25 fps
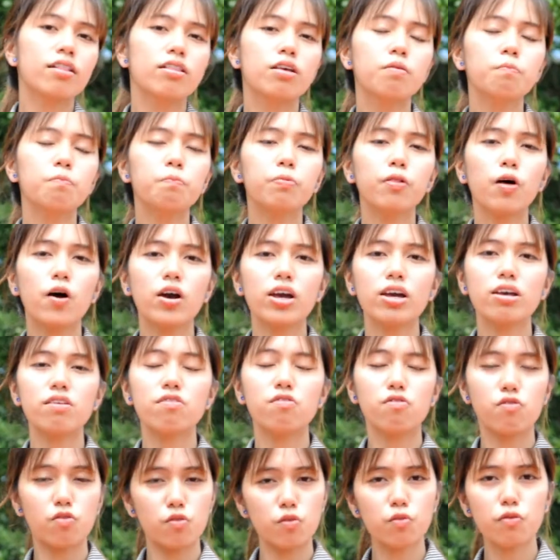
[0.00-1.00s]
The employee
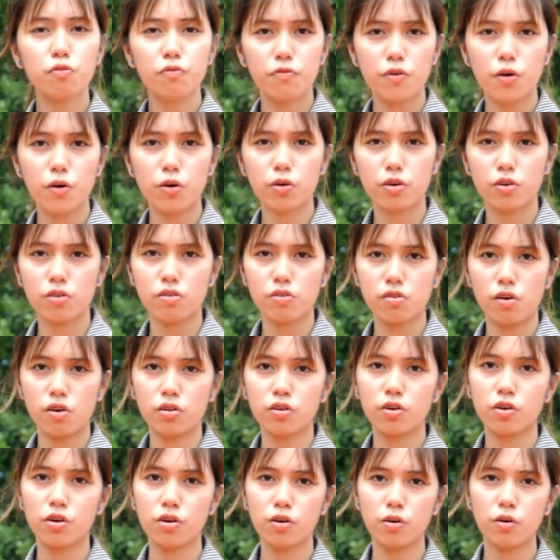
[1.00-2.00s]
is too focused
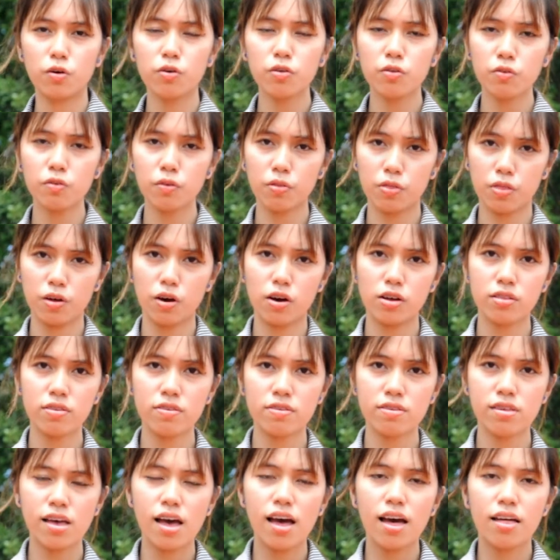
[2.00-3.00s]
on her own
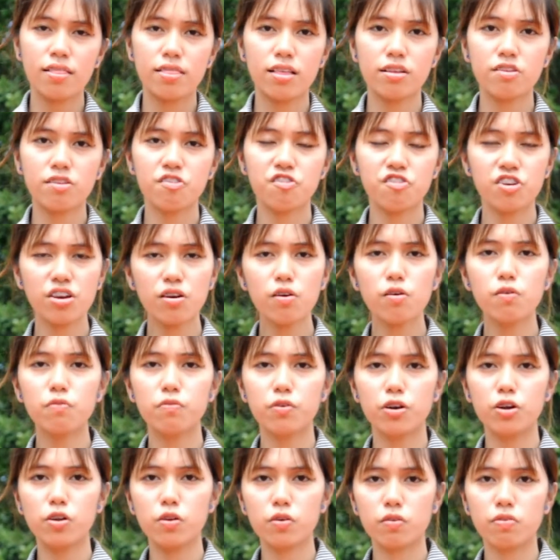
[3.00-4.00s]
thoughts that she
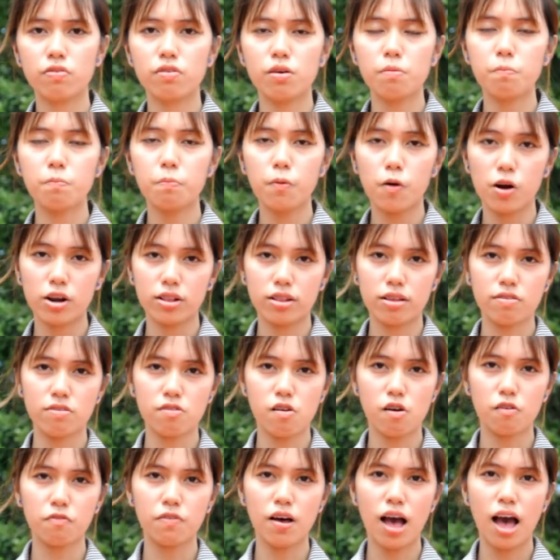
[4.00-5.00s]
overlooks the
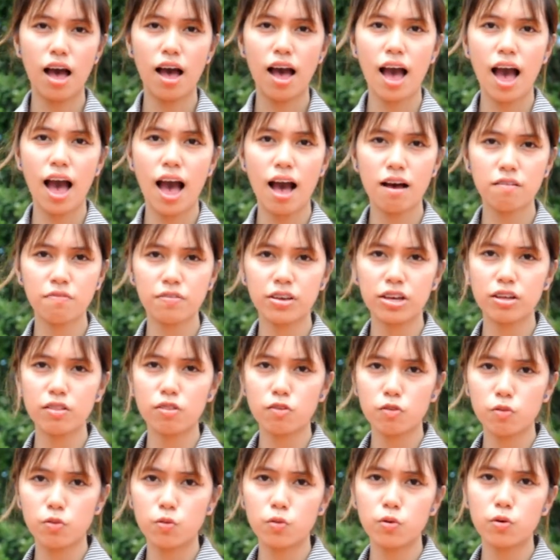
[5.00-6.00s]
importance of
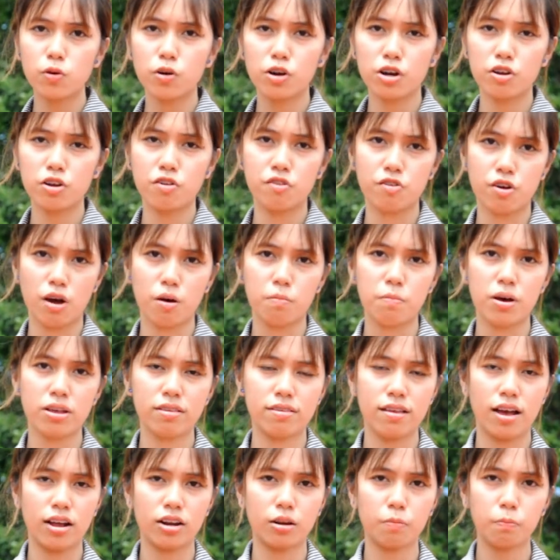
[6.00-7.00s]
having to do her job
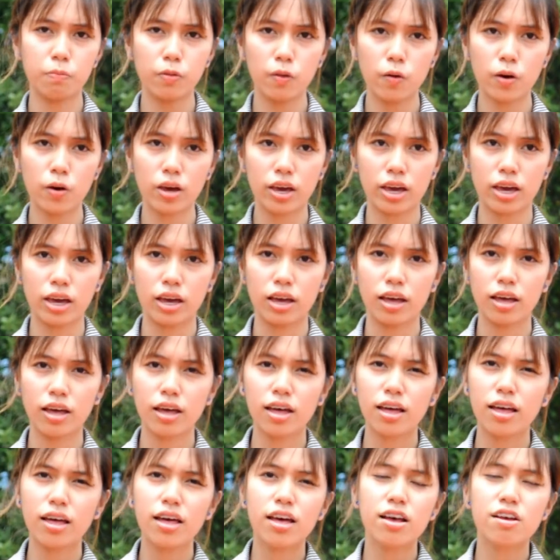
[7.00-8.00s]
as an employee.
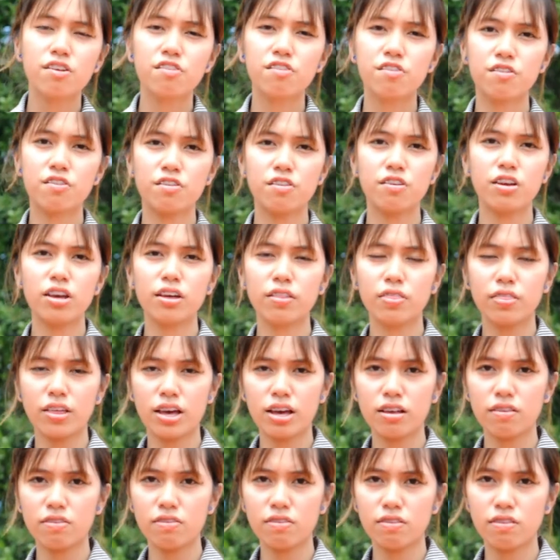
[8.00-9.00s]
She
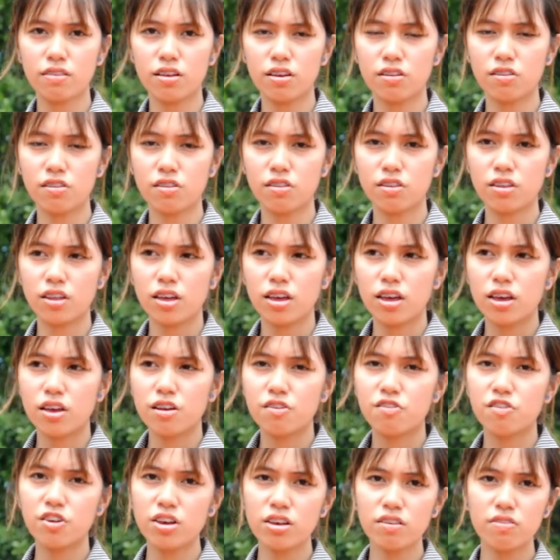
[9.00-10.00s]
thinks that
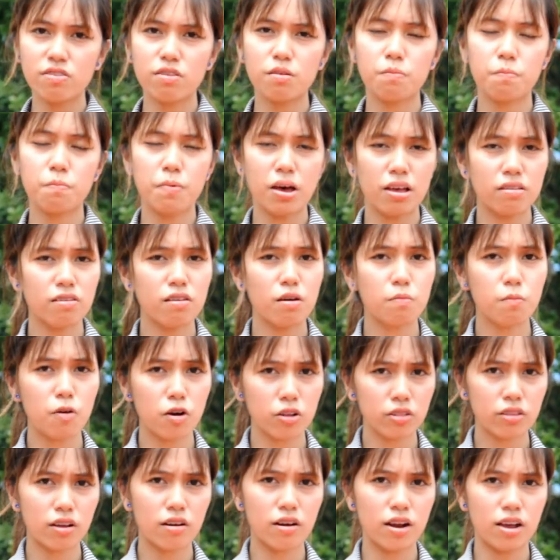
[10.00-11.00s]
she's the best
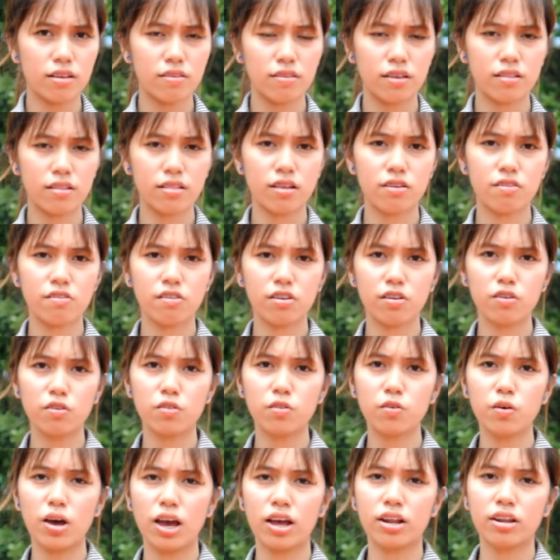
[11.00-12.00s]
among the rest and that she
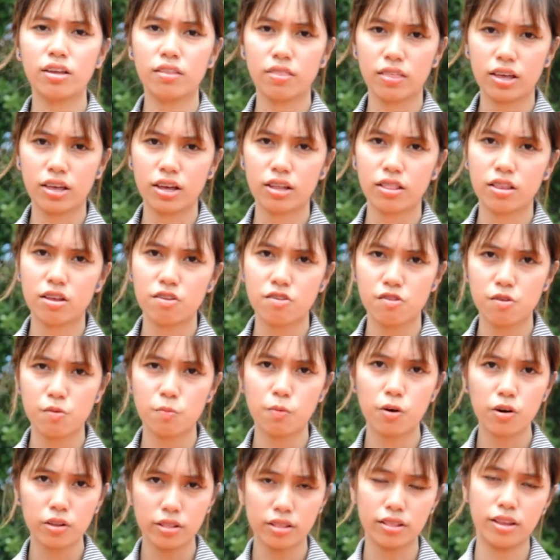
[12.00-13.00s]
could do anything that she
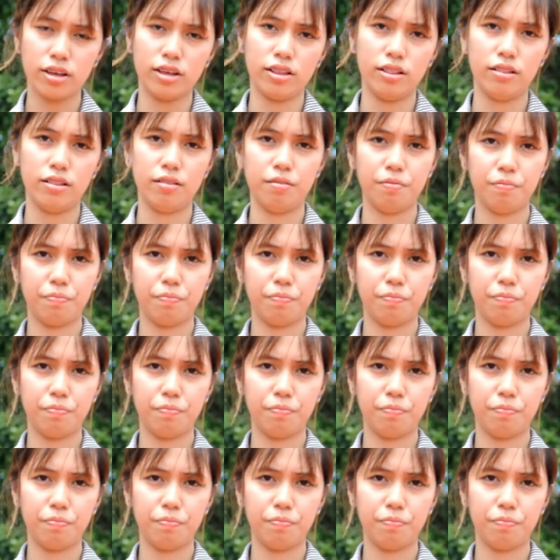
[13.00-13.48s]
wanted.